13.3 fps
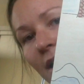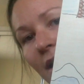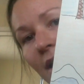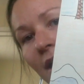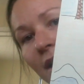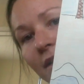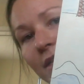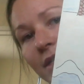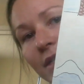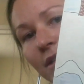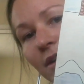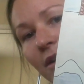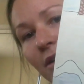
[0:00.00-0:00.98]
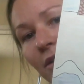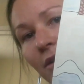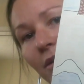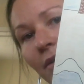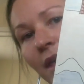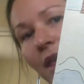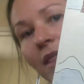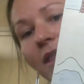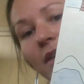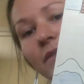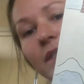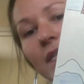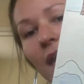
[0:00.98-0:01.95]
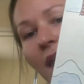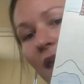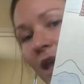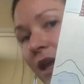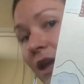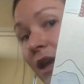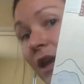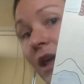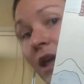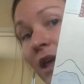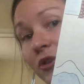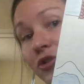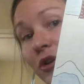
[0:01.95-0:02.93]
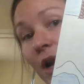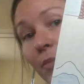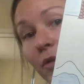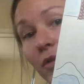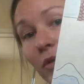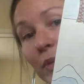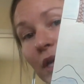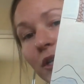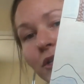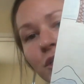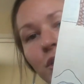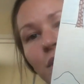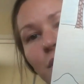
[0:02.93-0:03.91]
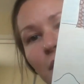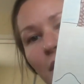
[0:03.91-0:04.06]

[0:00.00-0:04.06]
And so he lives in tropical beach